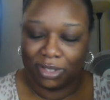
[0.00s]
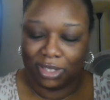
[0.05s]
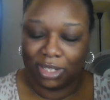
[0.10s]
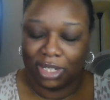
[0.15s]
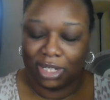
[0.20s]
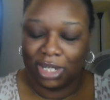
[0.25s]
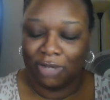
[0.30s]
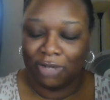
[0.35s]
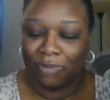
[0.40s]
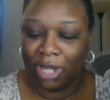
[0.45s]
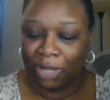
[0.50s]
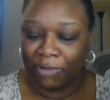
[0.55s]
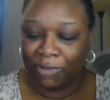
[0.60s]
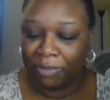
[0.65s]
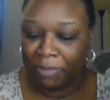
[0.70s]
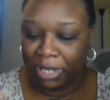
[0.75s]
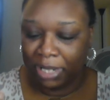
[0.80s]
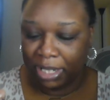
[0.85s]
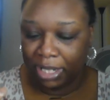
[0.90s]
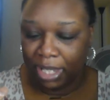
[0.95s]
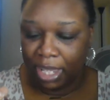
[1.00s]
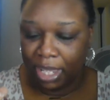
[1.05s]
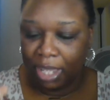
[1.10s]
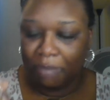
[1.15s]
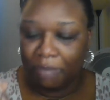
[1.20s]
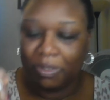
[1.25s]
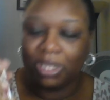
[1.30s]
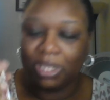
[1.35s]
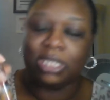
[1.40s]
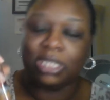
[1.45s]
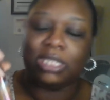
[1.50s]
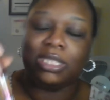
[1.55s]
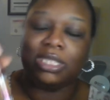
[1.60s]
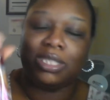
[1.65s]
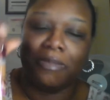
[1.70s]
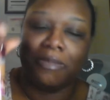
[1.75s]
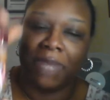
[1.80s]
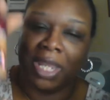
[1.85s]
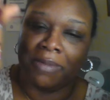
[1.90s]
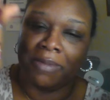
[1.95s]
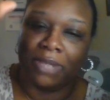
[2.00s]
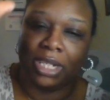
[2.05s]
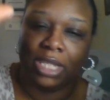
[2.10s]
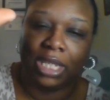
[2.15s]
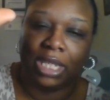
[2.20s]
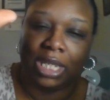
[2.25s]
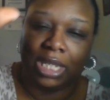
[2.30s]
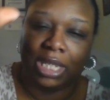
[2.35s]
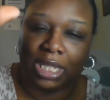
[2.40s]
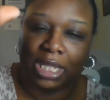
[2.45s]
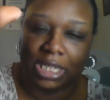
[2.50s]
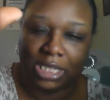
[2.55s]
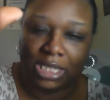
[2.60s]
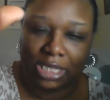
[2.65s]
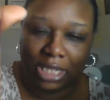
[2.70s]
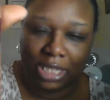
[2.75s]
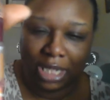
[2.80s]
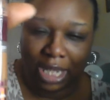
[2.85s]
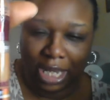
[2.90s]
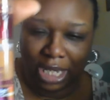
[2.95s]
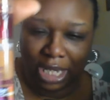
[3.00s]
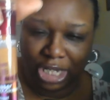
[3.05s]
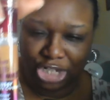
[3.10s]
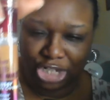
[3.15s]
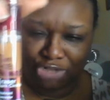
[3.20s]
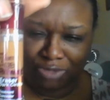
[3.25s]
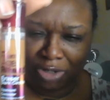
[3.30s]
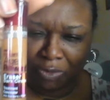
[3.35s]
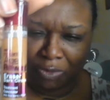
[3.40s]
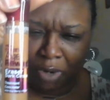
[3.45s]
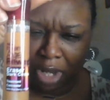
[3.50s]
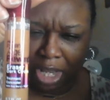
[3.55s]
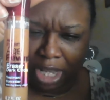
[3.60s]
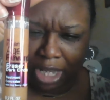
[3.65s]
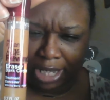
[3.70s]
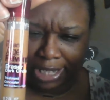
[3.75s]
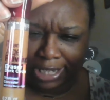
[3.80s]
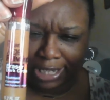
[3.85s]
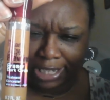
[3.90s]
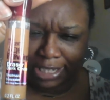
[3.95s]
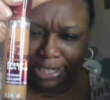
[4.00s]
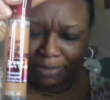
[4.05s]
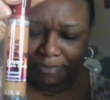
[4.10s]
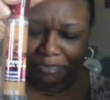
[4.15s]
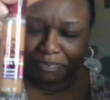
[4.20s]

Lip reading: get ready with me, but this is the Maybelline Instant Age Rewind